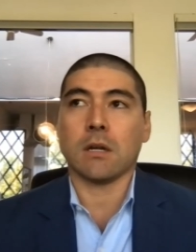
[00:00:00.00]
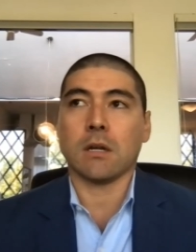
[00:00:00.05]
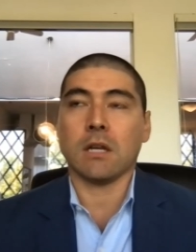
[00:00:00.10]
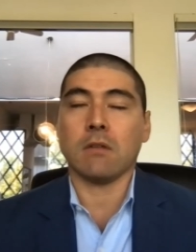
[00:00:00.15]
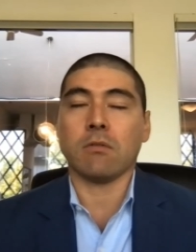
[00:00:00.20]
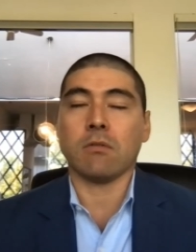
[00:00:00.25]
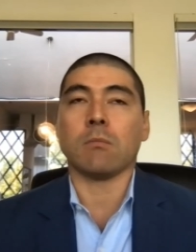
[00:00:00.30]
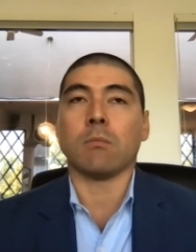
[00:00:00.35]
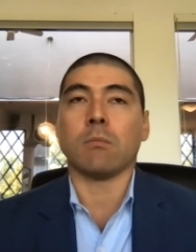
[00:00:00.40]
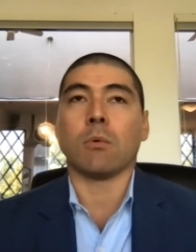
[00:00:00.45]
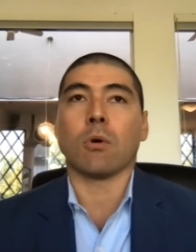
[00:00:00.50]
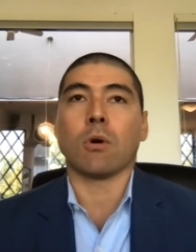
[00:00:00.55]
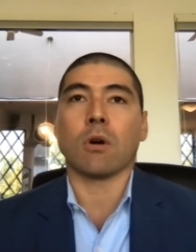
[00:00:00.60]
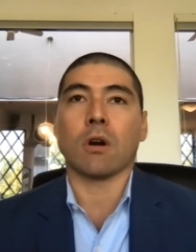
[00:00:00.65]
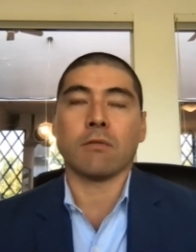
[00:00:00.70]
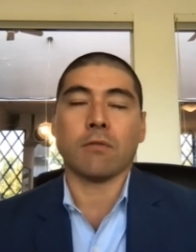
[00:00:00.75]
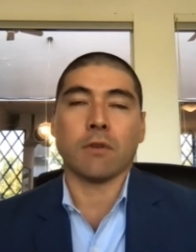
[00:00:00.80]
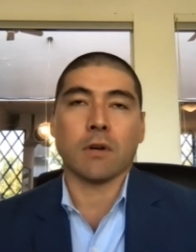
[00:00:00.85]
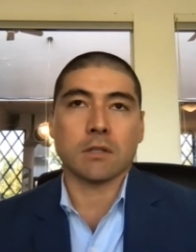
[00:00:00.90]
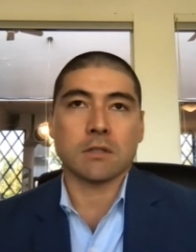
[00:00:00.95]
even more
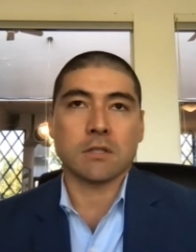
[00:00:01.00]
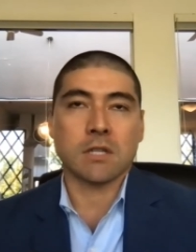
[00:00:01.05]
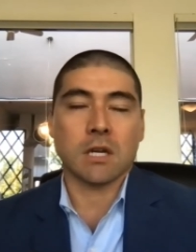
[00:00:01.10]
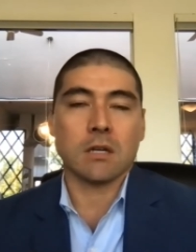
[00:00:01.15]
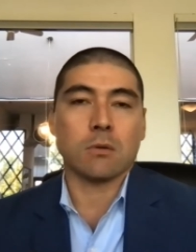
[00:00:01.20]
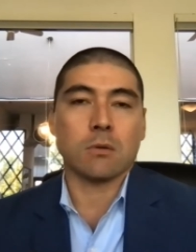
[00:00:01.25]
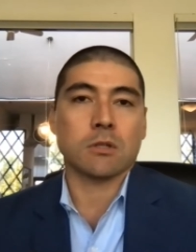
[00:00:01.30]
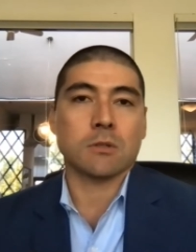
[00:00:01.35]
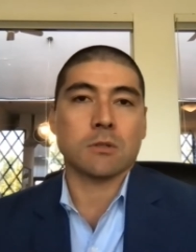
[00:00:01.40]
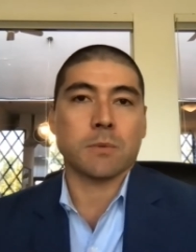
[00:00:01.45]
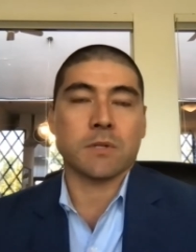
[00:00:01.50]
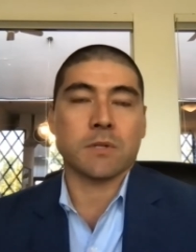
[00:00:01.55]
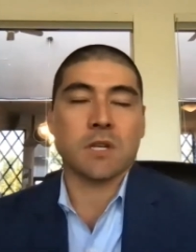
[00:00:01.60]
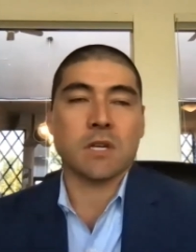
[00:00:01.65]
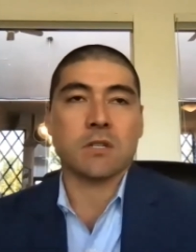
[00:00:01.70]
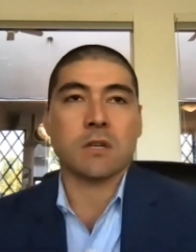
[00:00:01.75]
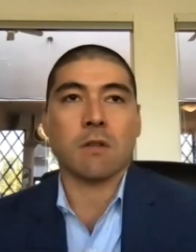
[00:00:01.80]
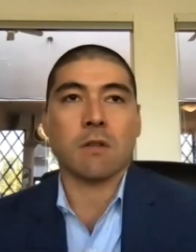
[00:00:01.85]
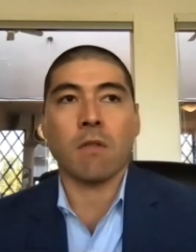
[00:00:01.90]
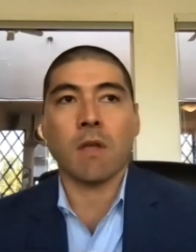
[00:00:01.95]
of a tenuous
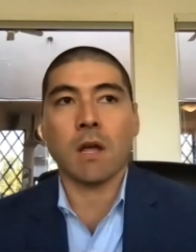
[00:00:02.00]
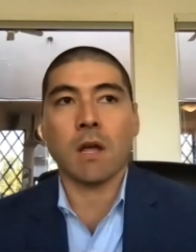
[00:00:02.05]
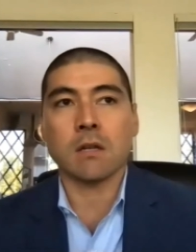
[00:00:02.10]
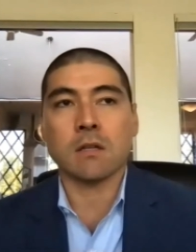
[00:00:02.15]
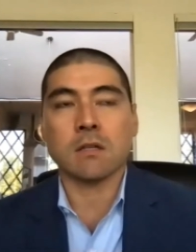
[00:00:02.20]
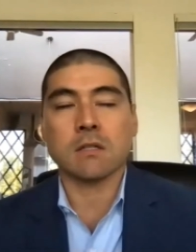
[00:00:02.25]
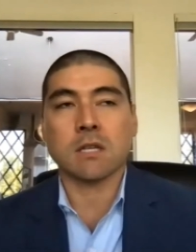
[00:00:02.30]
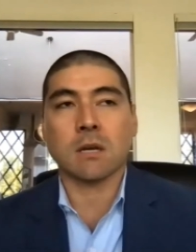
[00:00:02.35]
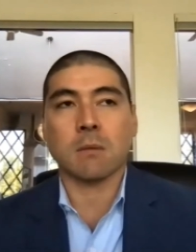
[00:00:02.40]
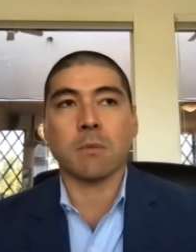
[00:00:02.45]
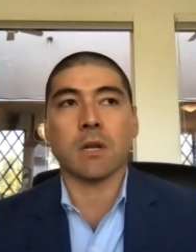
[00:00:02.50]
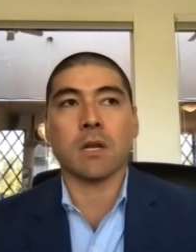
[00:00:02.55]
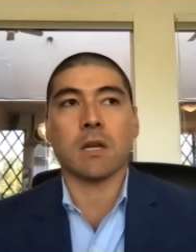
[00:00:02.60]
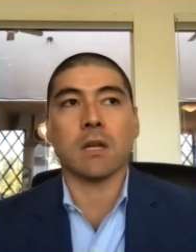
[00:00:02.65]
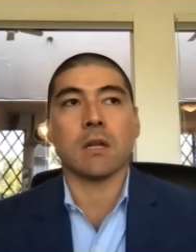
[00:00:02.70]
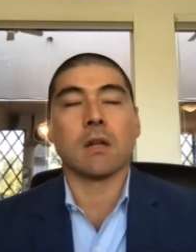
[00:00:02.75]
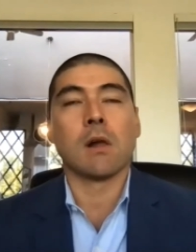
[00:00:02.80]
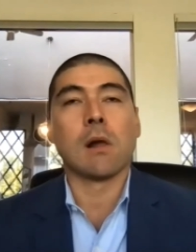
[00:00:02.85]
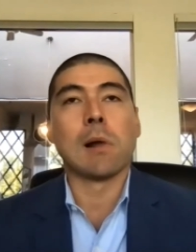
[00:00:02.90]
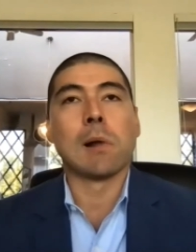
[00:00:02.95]
position than
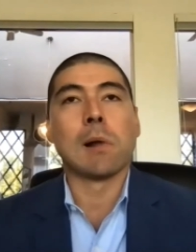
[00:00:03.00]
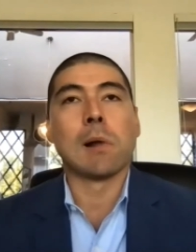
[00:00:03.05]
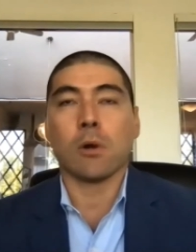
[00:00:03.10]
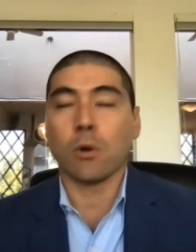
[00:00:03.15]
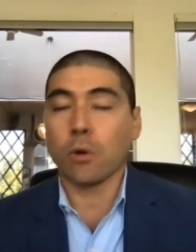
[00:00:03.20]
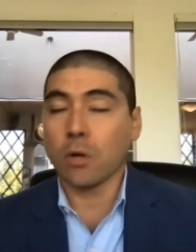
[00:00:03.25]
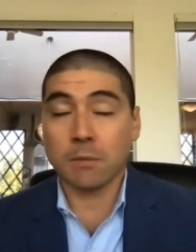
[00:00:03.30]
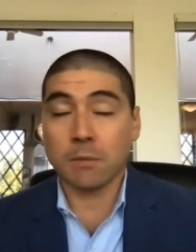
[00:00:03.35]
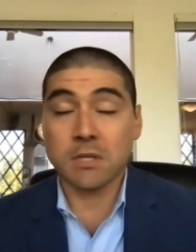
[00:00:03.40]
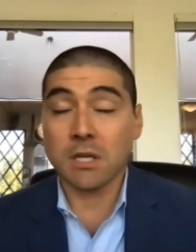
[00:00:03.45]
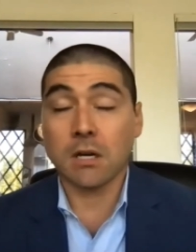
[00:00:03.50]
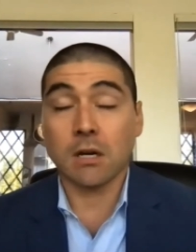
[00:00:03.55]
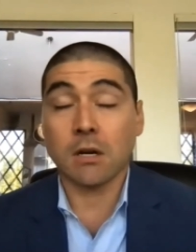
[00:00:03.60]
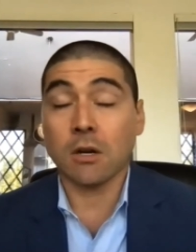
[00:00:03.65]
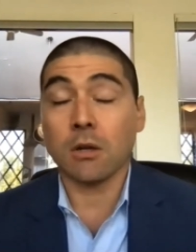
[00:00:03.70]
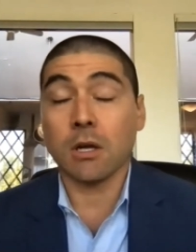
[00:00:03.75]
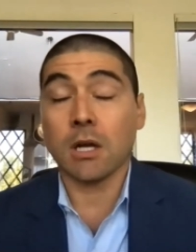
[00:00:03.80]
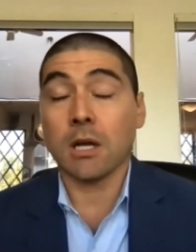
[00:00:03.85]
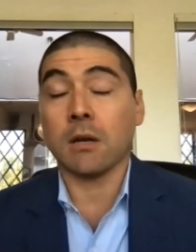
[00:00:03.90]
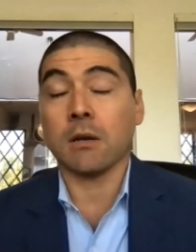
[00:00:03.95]
somebody who comes in
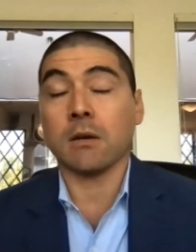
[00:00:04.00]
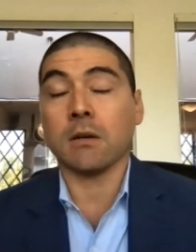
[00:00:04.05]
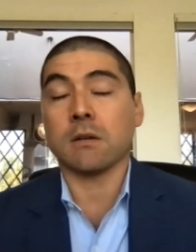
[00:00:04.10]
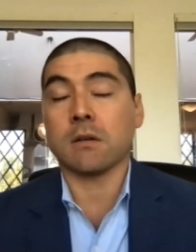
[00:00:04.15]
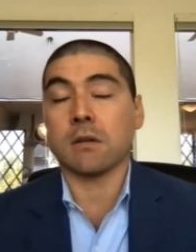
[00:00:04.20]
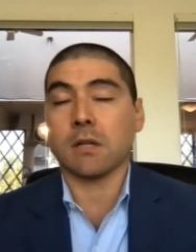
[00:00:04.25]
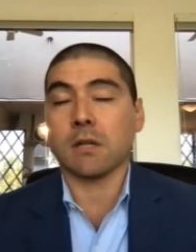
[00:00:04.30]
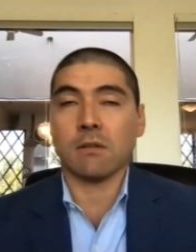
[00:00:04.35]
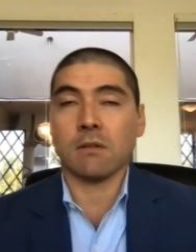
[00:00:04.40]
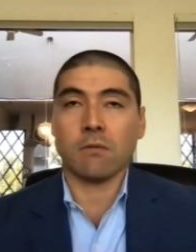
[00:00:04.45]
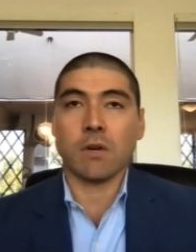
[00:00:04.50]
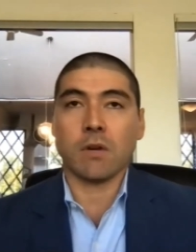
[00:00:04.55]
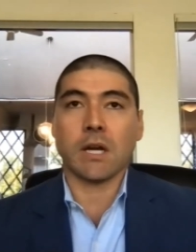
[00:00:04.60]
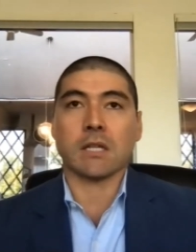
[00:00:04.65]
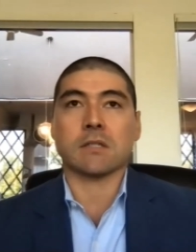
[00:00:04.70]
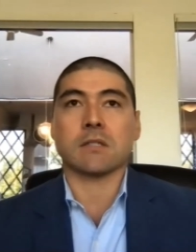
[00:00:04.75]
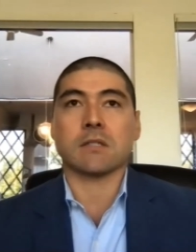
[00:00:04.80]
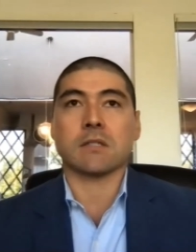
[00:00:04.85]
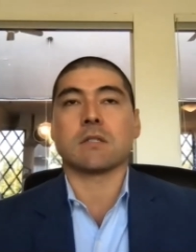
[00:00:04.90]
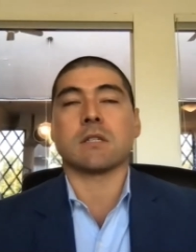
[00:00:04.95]
and
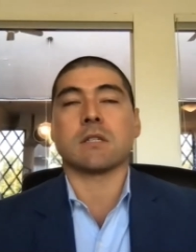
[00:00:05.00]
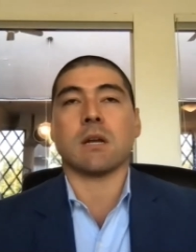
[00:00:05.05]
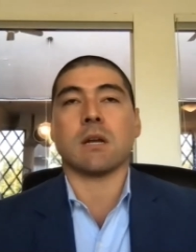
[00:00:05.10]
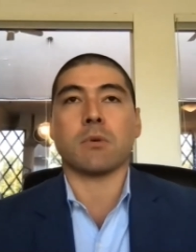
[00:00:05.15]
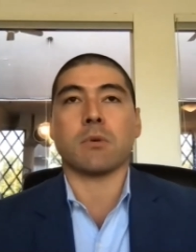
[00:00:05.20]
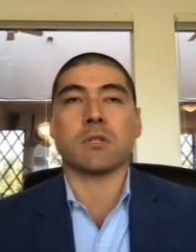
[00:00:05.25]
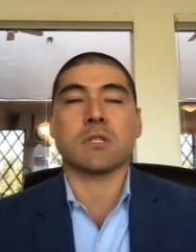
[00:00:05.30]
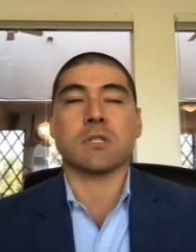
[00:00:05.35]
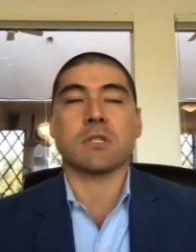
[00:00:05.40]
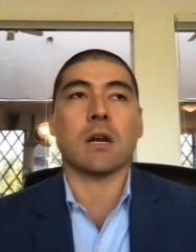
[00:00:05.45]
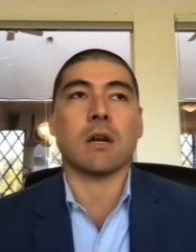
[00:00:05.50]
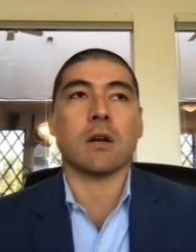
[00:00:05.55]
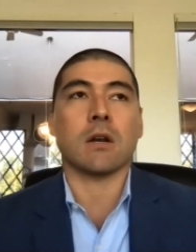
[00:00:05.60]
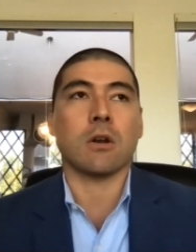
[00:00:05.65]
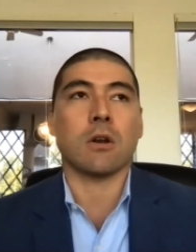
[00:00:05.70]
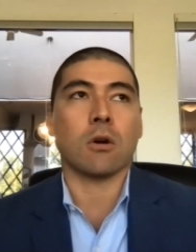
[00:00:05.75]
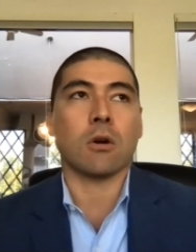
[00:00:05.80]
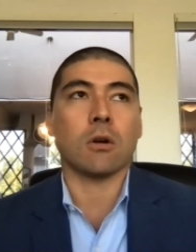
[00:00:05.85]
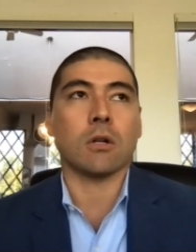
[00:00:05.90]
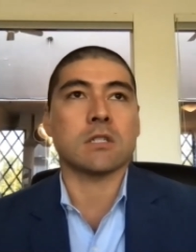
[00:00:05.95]
invests 10% at
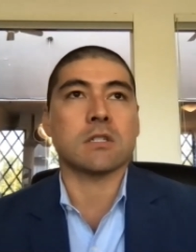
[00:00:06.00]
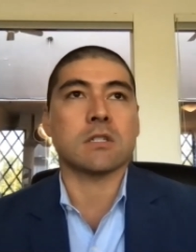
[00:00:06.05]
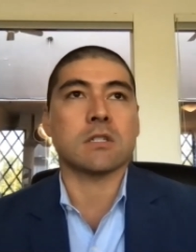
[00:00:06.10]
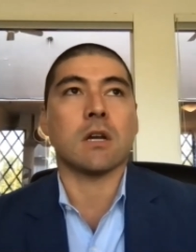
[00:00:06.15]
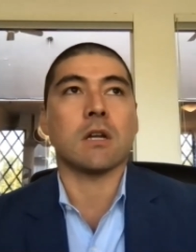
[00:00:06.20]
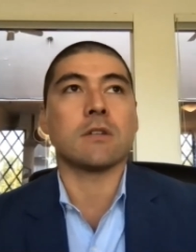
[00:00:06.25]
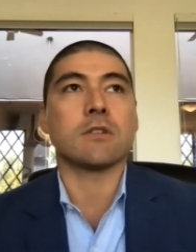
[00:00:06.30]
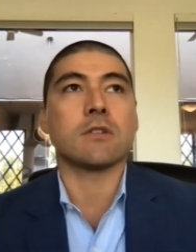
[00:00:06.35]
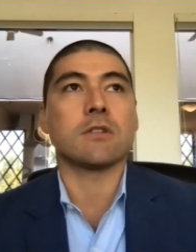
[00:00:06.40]
an early stage.